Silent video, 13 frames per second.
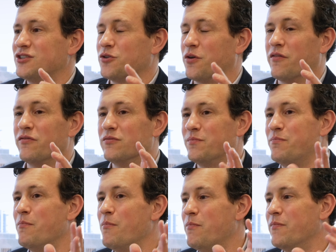sort of
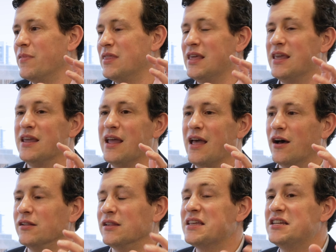the
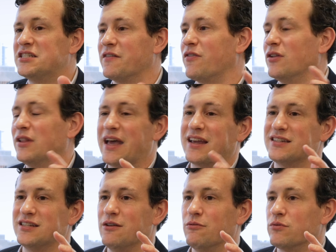elites of the
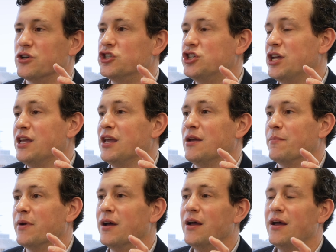legacy regime